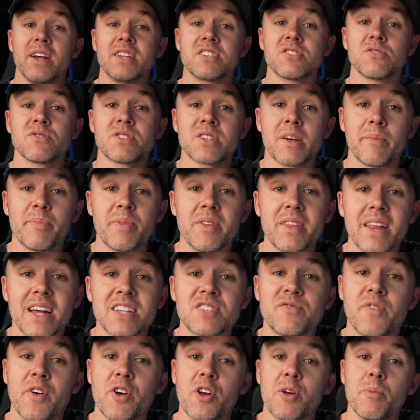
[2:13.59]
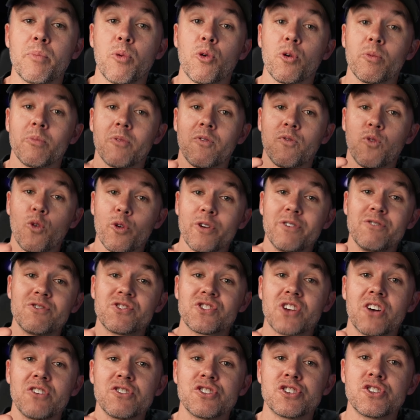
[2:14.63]
so something that's very important before you
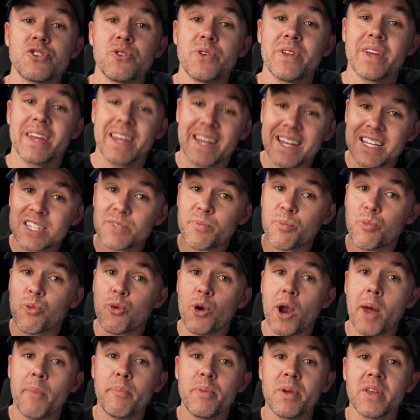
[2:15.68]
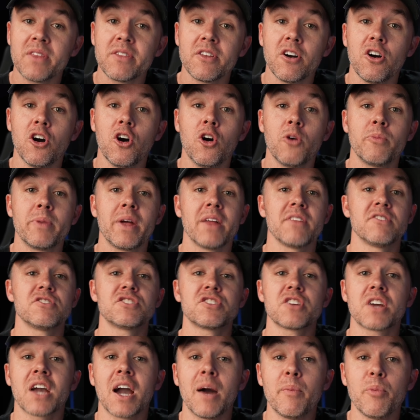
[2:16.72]
start shooting is prepping the home. Now there's
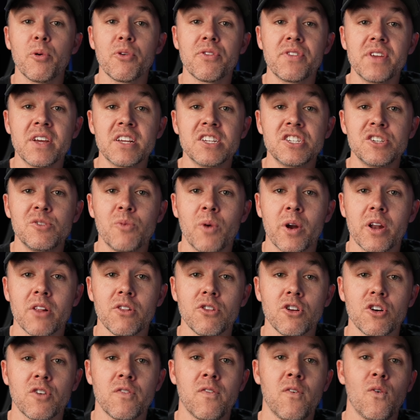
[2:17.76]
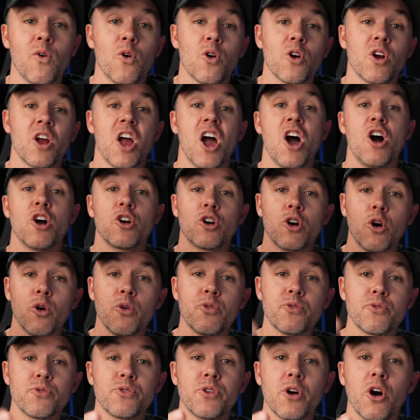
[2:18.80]
a couple things you wanna look for. Go
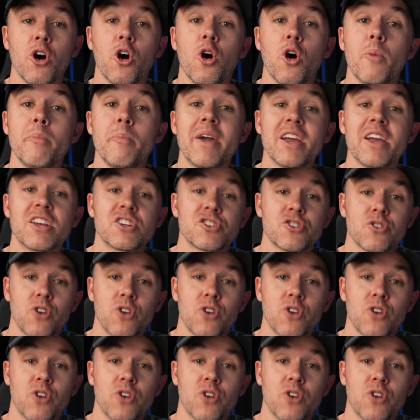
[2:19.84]
through the home, make sure